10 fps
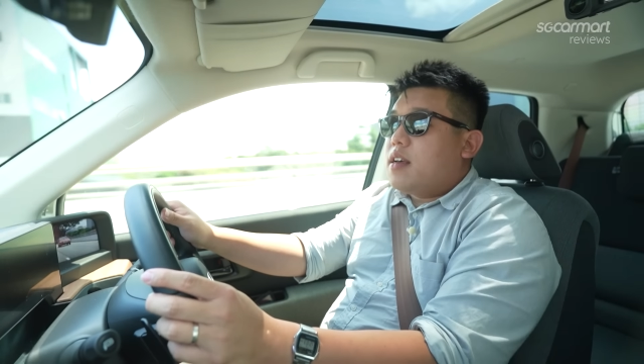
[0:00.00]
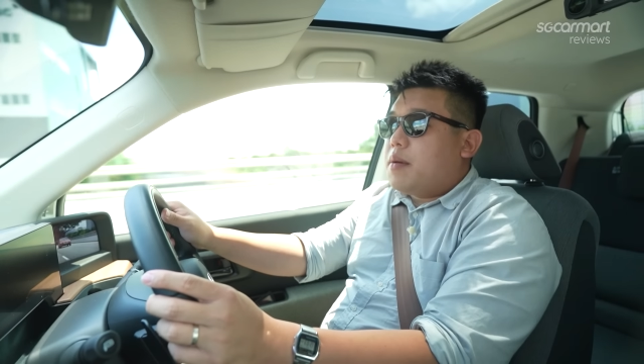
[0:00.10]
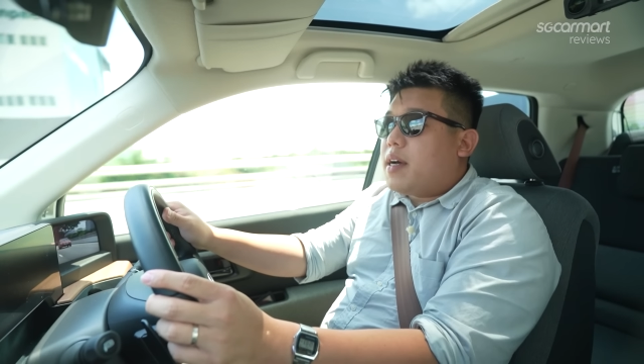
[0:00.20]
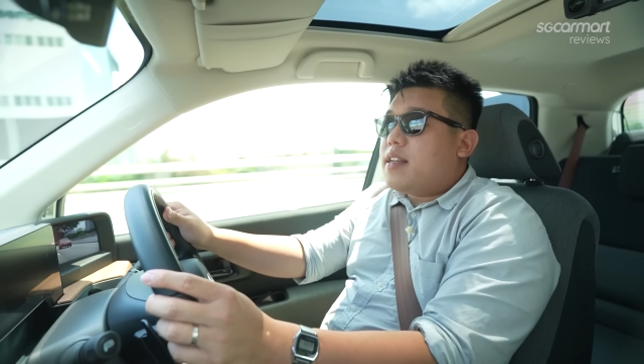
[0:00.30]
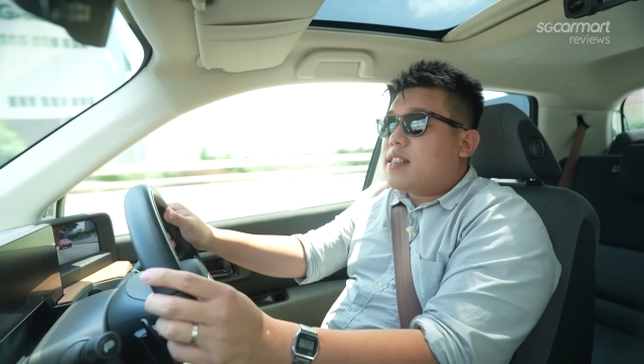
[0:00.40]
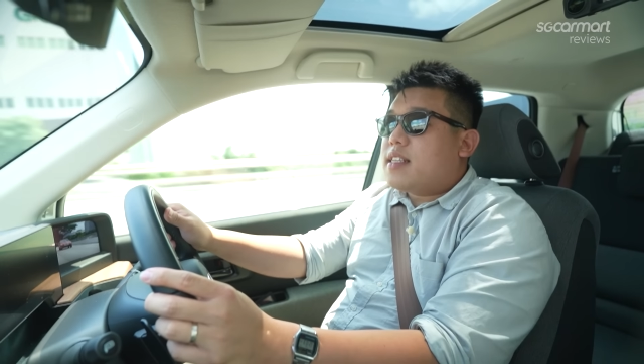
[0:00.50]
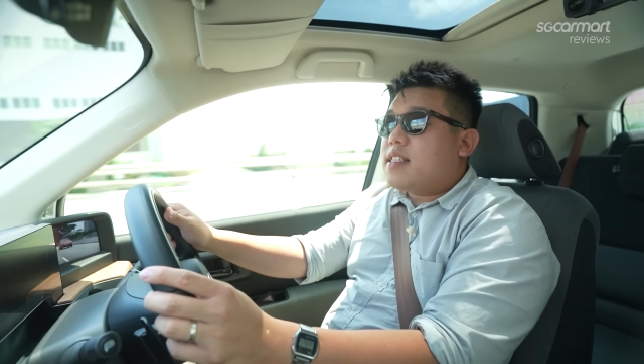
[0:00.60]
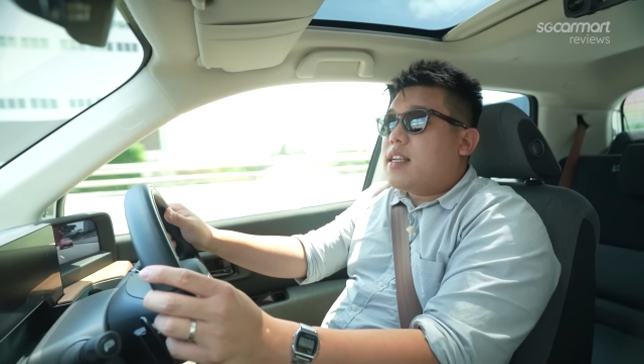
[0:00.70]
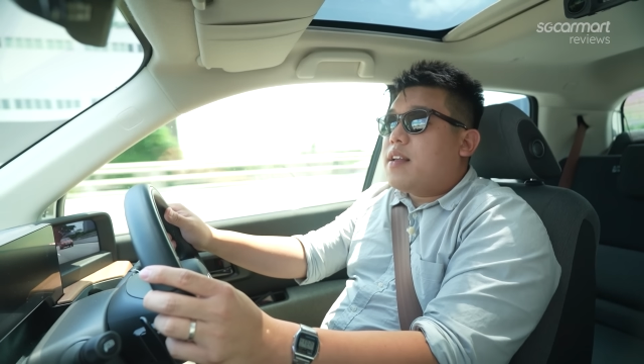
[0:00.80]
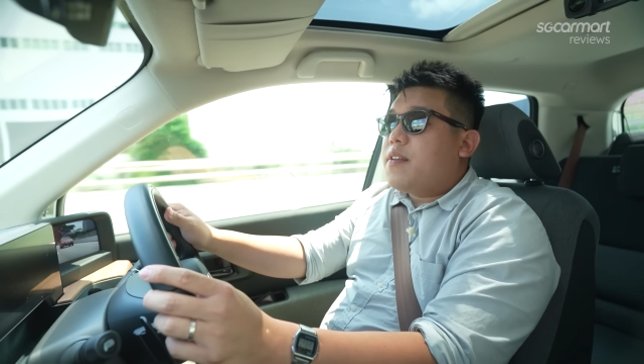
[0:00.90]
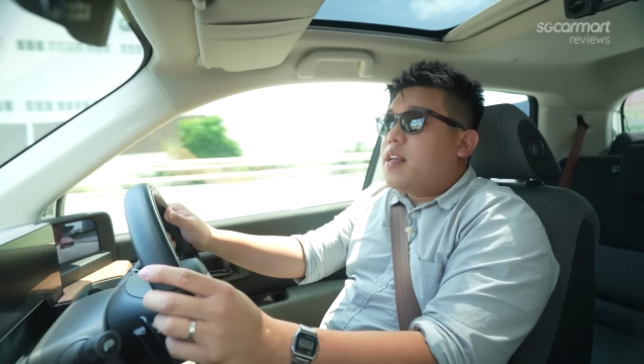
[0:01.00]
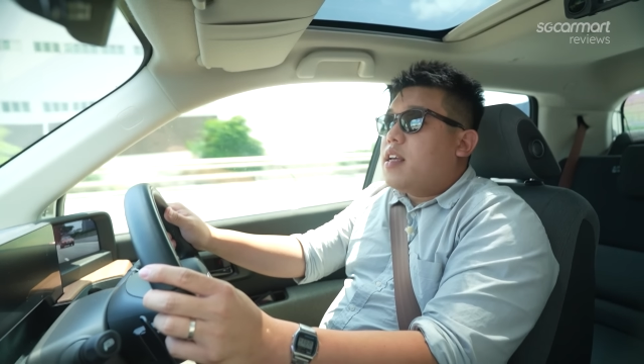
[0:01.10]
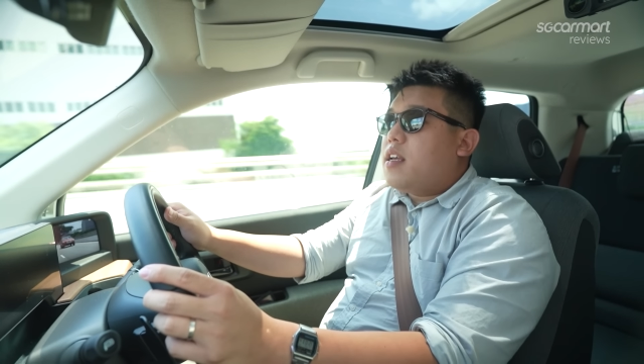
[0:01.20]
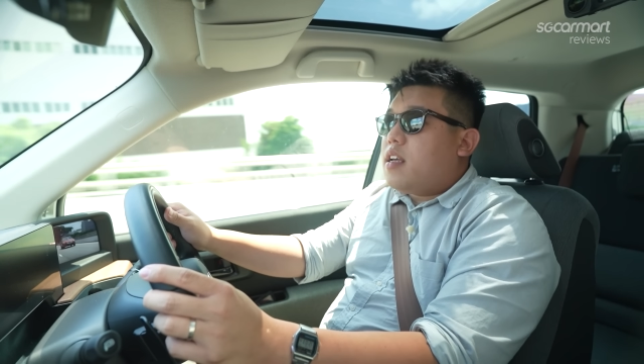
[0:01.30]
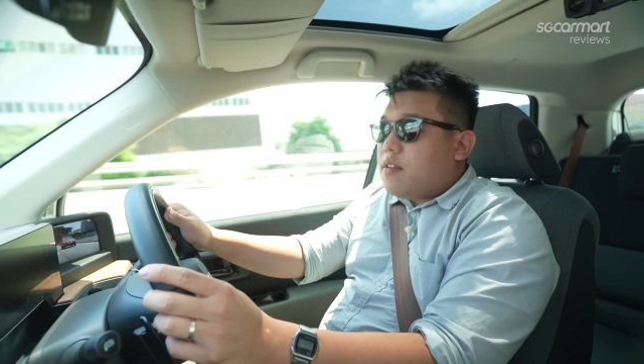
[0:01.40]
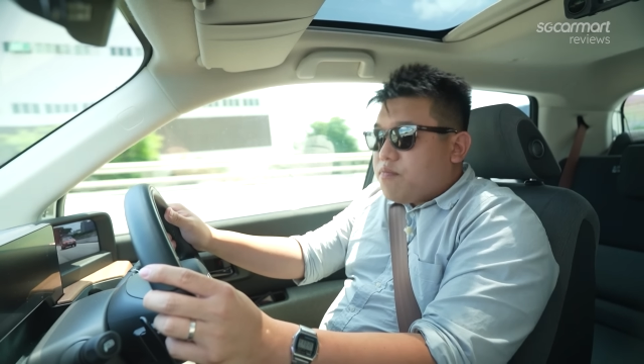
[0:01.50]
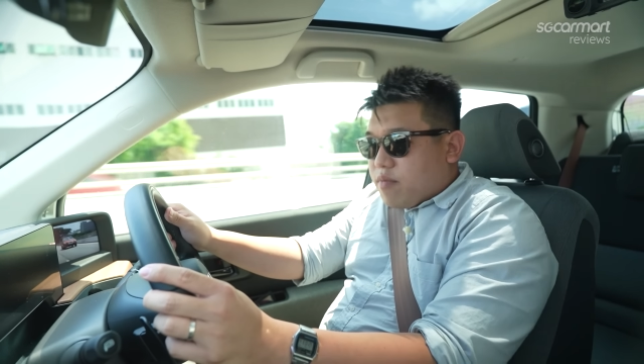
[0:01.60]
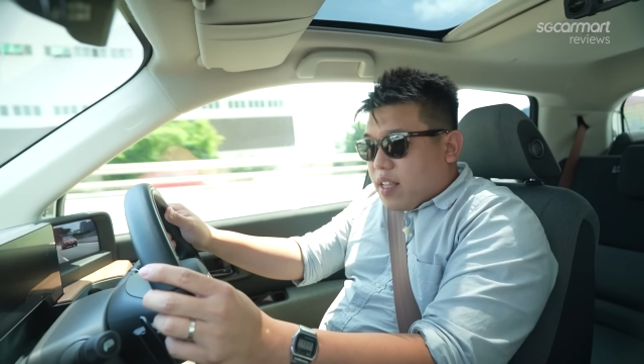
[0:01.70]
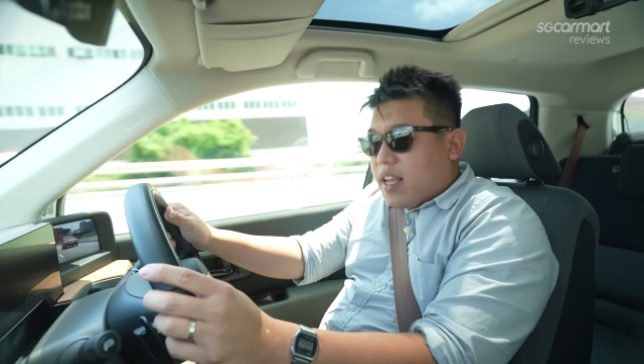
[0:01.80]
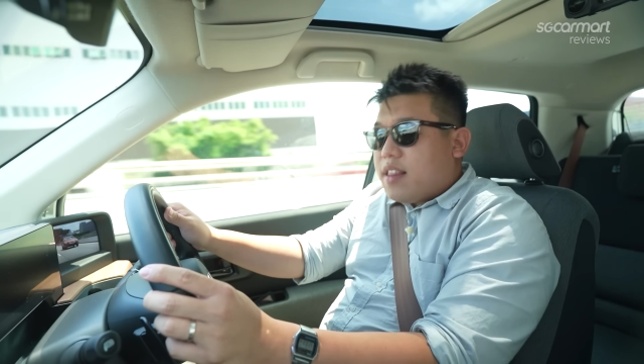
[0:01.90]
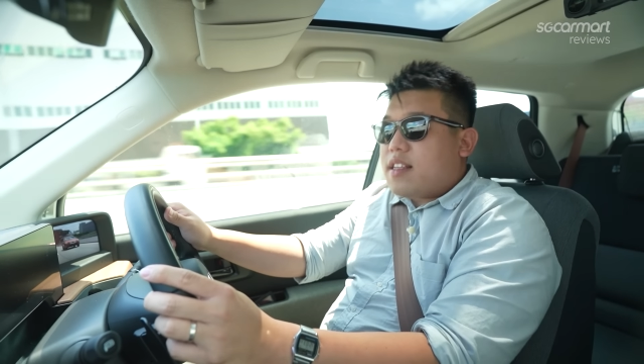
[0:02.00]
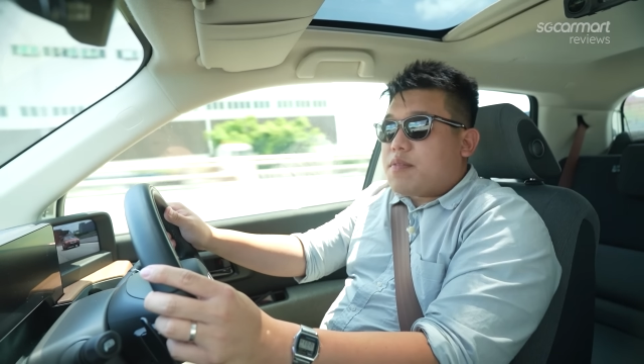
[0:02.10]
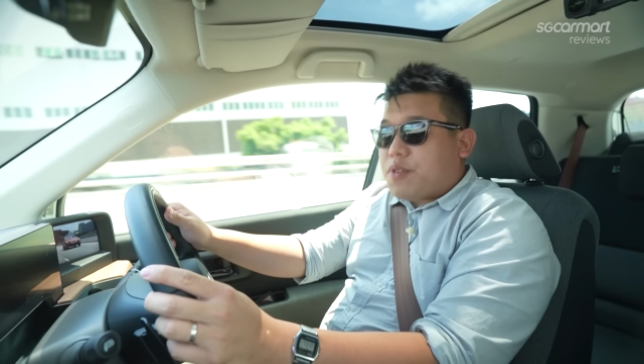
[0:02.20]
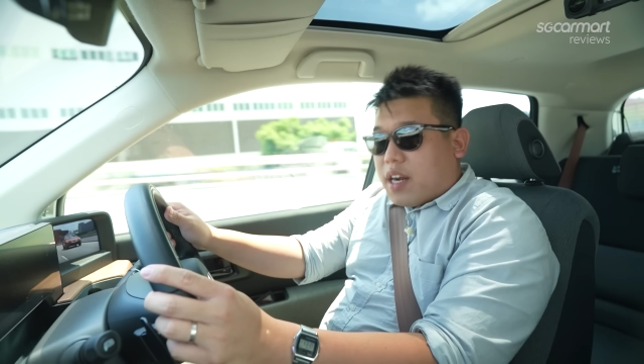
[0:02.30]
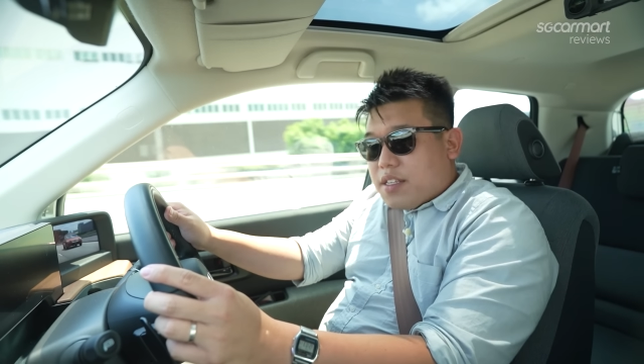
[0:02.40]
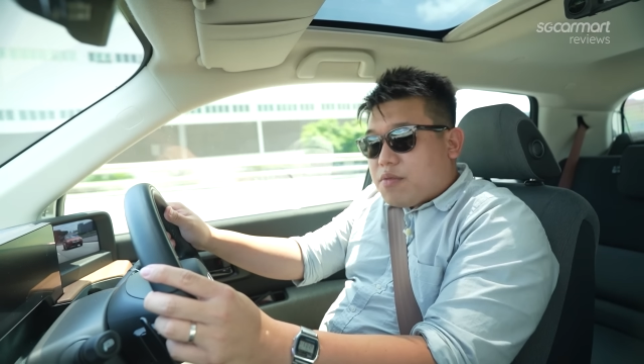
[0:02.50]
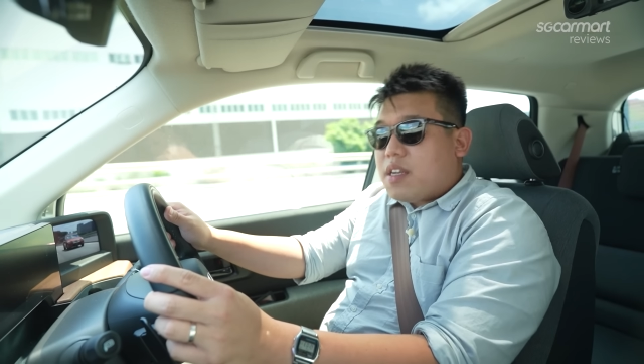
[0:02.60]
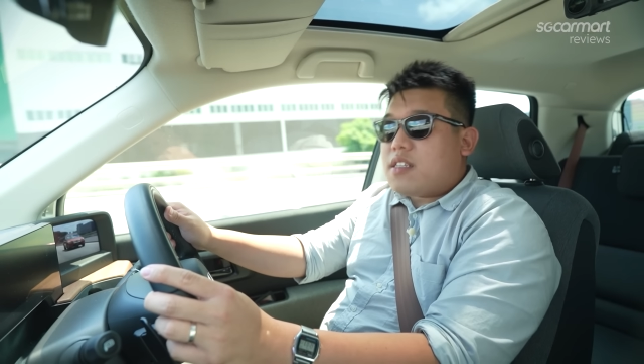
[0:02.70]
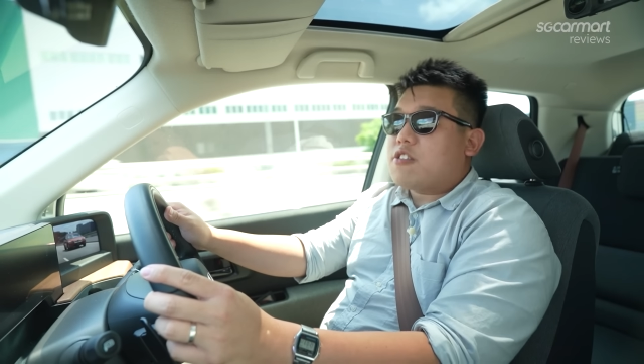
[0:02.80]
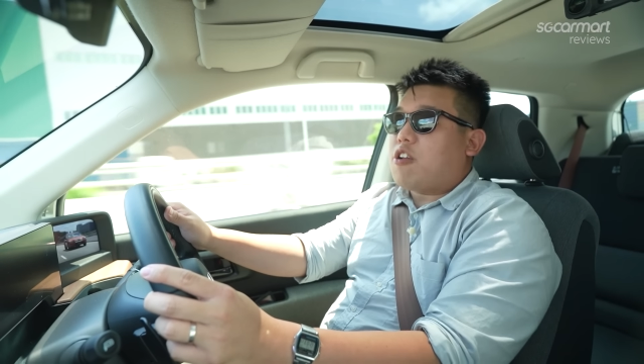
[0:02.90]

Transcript: but in the sense that at this price range,